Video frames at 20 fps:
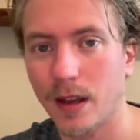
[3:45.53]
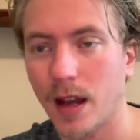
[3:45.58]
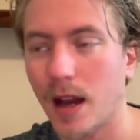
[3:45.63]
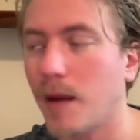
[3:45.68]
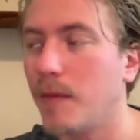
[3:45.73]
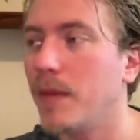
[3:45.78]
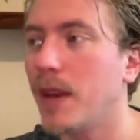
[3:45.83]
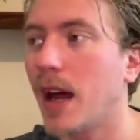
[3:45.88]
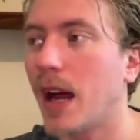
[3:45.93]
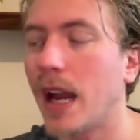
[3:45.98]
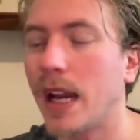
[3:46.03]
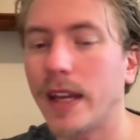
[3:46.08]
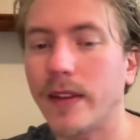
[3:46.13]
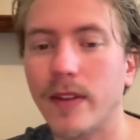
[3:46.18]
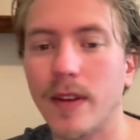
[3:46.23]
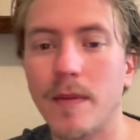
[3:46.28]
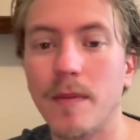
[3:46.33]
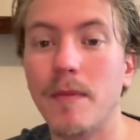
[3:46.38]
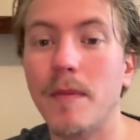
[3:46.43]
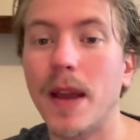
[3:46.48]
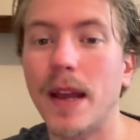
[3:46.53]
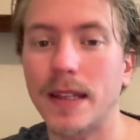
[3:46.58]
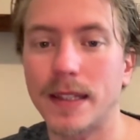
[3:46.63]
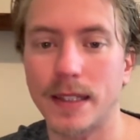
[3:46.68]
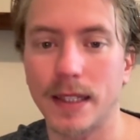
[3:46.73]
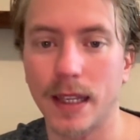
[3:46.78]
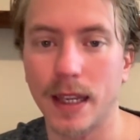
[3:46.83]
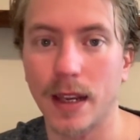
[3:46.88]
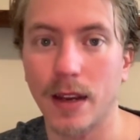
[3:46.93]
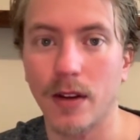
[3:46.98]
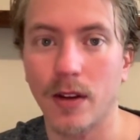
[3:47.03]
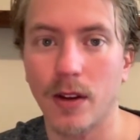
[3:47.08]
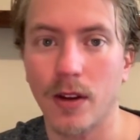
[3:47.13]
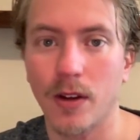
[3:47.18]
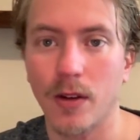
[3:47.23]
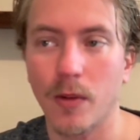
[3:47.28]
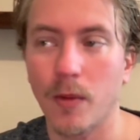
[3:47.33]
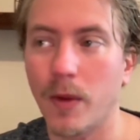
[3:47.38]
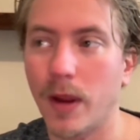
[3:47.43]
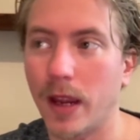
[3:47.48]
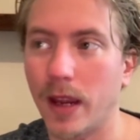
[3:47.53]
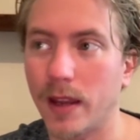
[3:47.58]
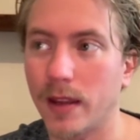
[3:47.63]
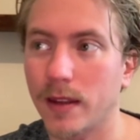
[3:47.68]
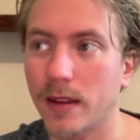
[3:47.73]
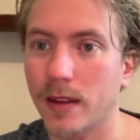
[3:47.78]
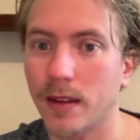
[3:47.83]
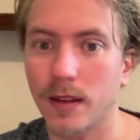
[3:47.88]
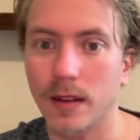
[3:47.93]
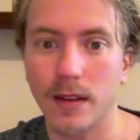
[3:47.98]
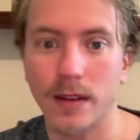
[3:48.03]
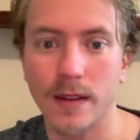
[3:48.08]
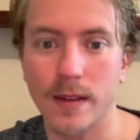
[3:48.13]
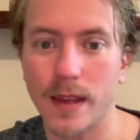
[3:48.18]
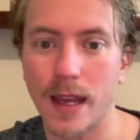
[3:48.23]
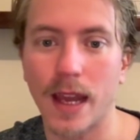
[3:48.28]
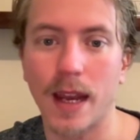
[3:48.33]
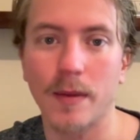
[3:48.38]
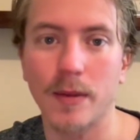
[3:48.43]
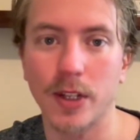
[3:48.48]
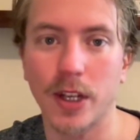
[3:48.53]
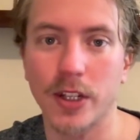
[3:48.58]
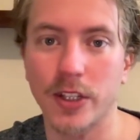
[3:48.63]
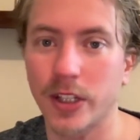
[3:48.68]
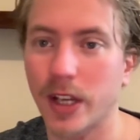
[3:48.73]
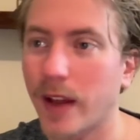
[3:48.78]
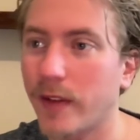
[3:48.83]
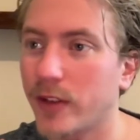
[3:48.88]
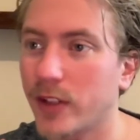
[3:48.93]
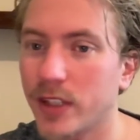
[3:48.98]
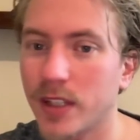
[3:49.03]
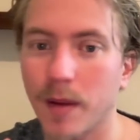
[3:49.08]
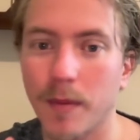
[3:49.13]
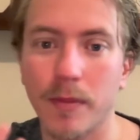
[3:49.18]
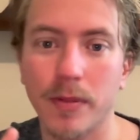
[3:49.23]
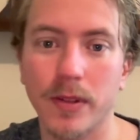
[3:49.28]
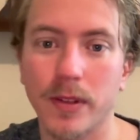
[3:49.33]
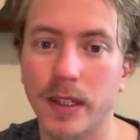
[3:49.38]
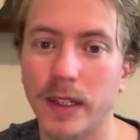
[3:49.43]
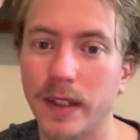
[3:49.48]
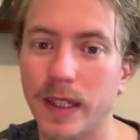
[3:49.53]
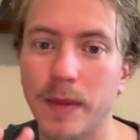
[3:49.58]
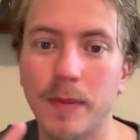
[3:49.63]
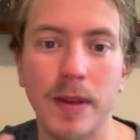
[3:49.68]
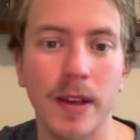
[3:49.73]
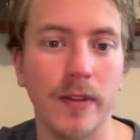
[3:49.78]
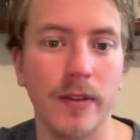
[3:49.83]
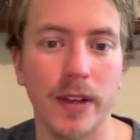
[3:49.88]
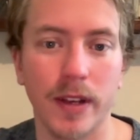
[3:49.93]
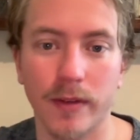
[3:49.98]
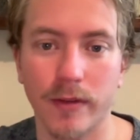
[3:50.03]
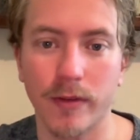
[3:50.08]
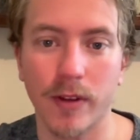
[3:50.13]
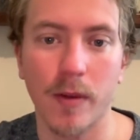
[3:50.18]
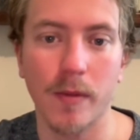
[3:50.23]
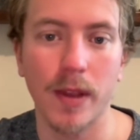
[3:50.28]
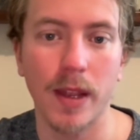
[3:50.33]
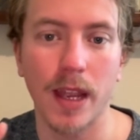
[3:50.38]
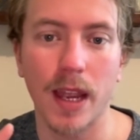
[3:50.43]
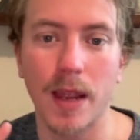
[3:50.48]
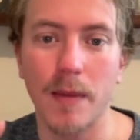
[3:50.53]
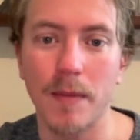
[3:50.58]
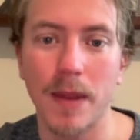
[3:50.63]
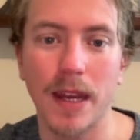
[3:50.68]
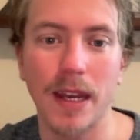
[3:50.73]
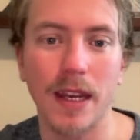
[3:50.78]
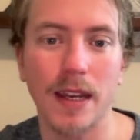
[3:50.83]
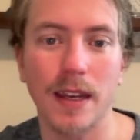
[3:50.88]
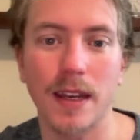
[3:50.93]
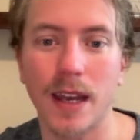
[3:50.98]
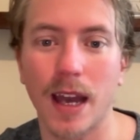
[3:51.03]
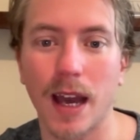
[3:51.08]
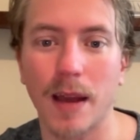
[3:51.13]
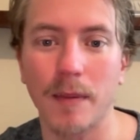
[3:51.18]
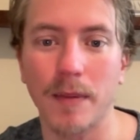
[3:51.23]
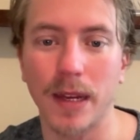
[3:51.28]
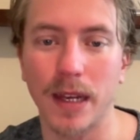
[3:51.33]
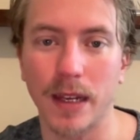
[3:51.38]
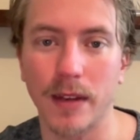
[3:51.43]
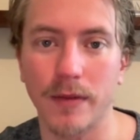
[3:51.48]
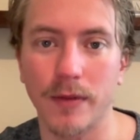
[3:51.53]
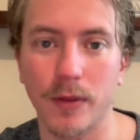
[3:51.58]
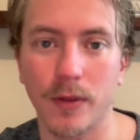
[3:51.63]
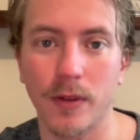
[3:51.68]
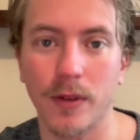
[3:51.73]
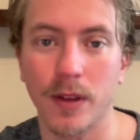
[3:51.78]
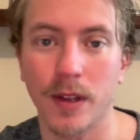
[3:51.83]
I'm not even messing with that objection. I've just completely pivoted from it and made it not meaningful.